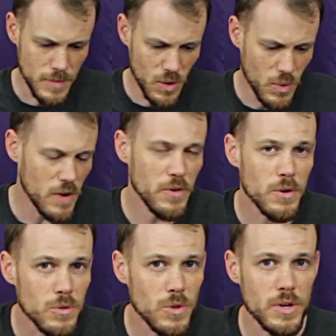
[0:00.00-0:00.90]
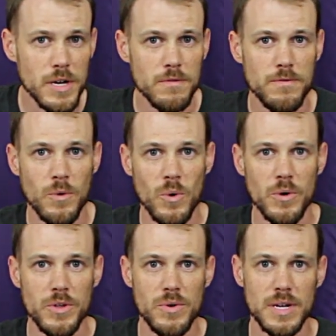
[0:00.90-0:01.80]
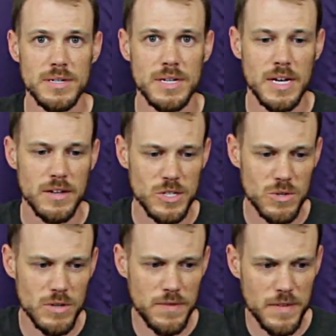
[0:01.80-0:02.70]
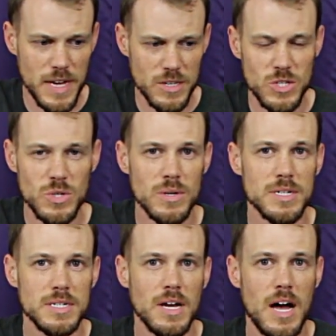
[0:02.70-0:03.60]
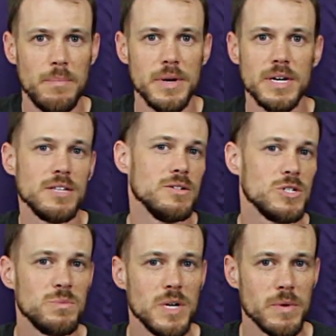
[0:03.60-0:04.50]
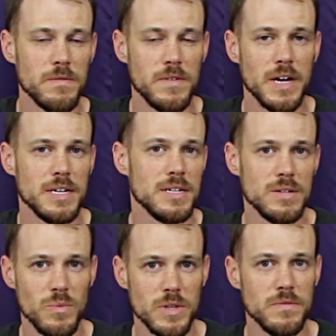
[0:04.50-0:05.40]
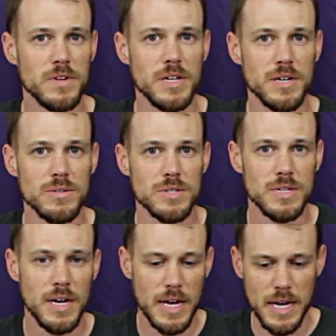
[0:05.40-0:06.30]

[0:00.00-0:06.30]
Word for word: whatever you're looking for, you can search for that certain topic and you should be able to find it in one of the videos.